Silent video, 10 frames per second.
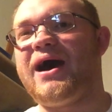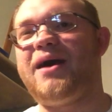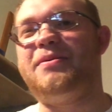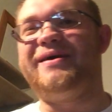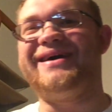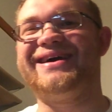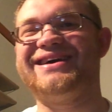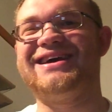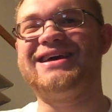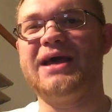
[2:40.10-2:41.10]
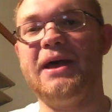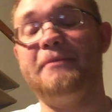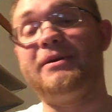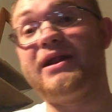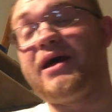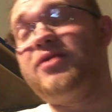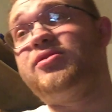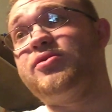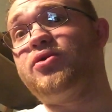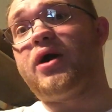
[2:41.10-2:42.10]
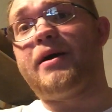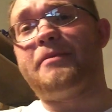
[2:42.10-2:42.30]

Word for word: but I do